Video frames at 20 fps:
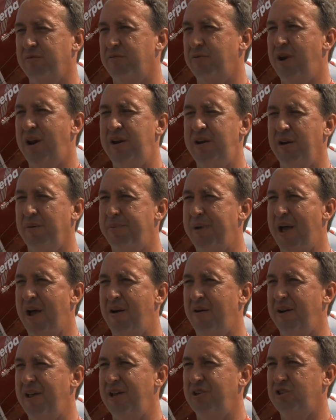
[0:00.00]
radial
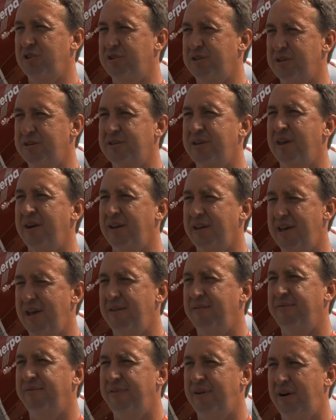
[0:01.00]
powered engines, it's going to
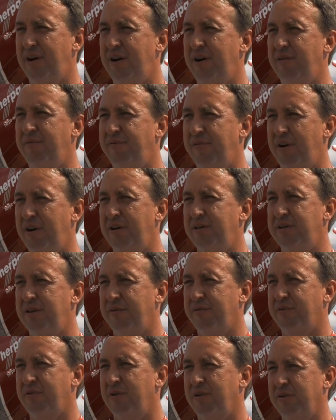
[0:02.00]
get very, very
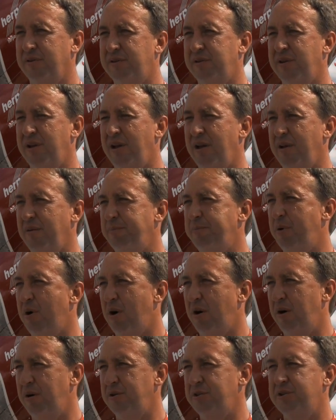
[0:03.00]
difficult. Uh,
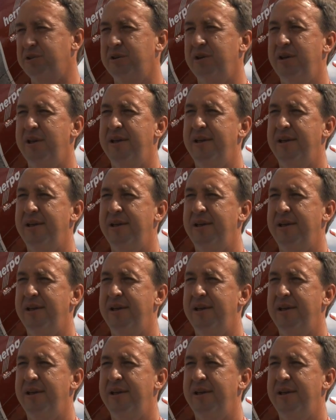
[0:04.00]
parts,